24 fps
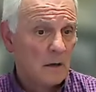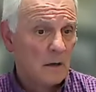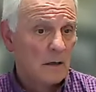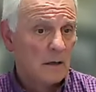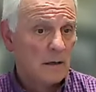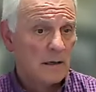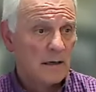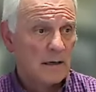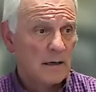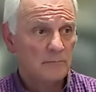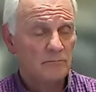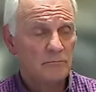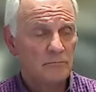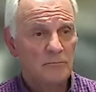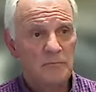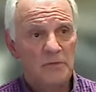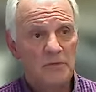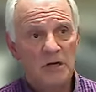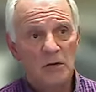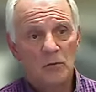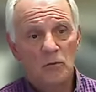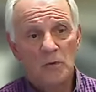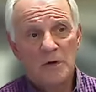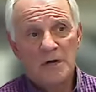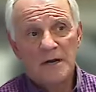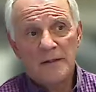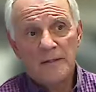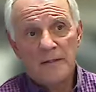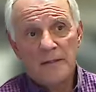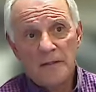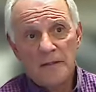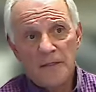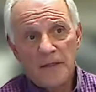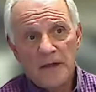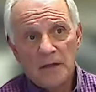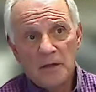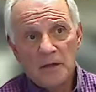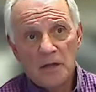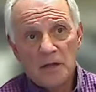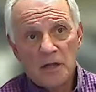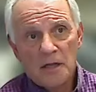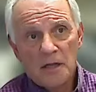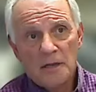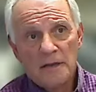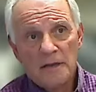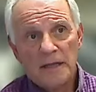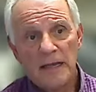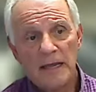Um, you know, one of the things
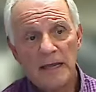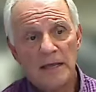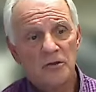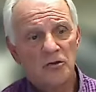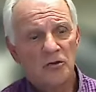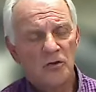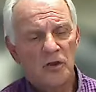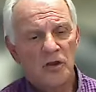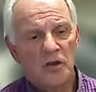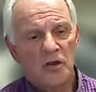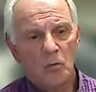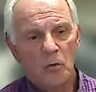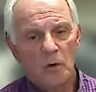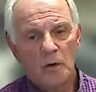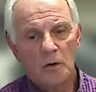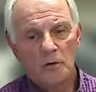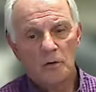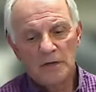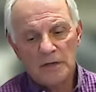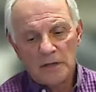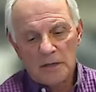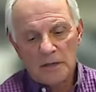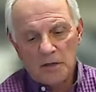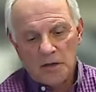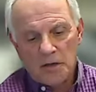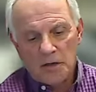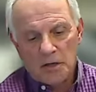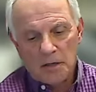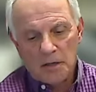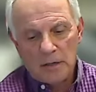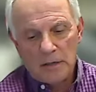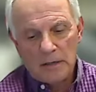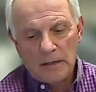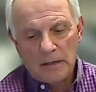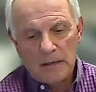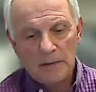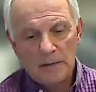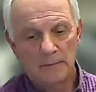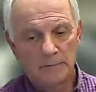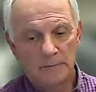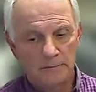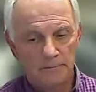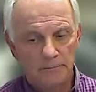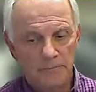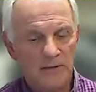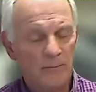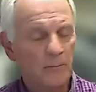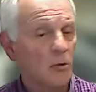in the agency world is uh,
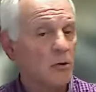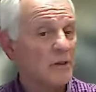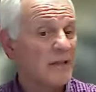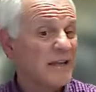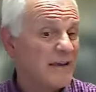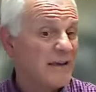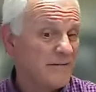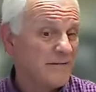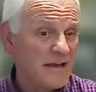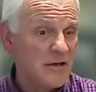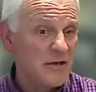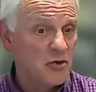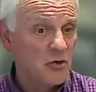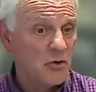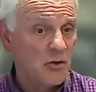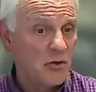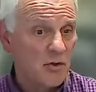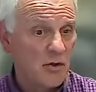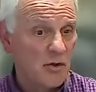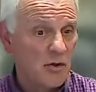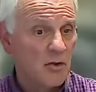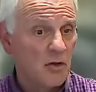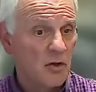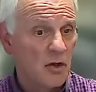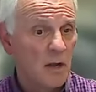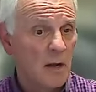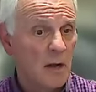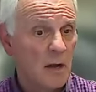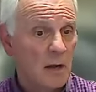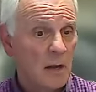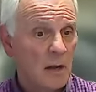people leave agencies,